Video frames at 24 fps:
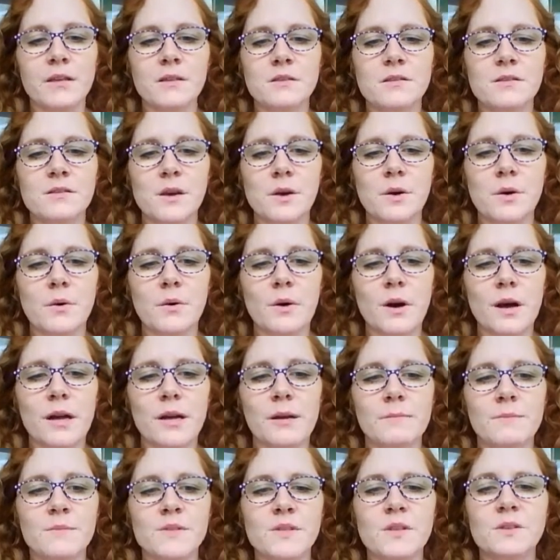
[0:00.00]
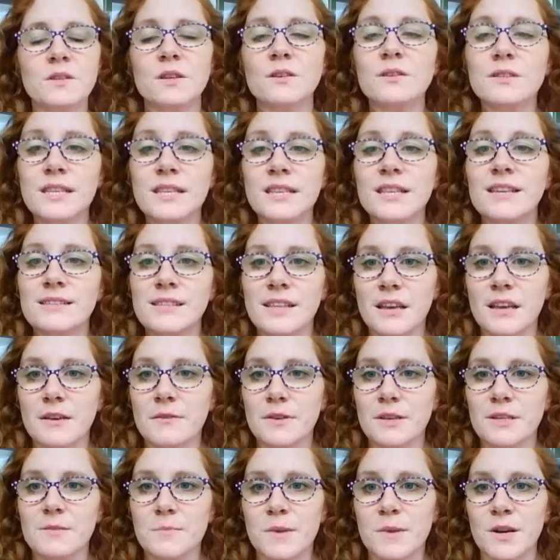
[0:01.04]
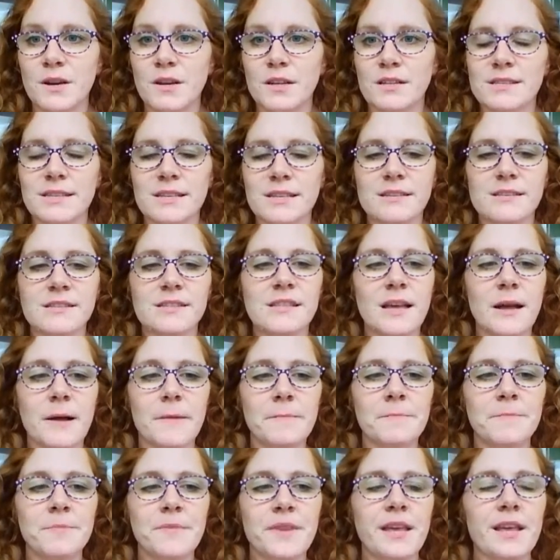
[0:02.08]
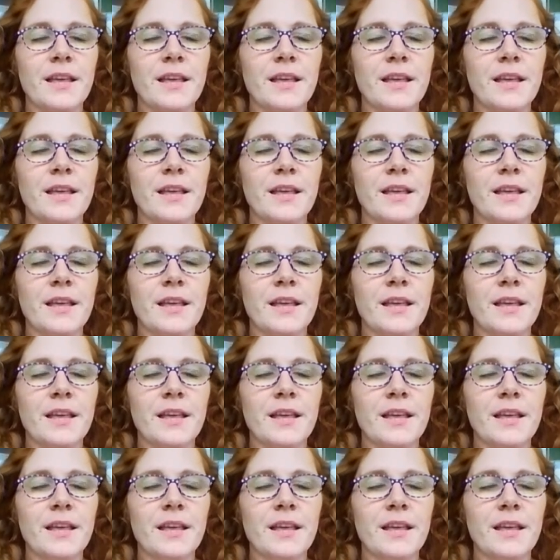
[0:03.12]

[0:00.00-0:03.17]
So, um, so due to these life experiences that,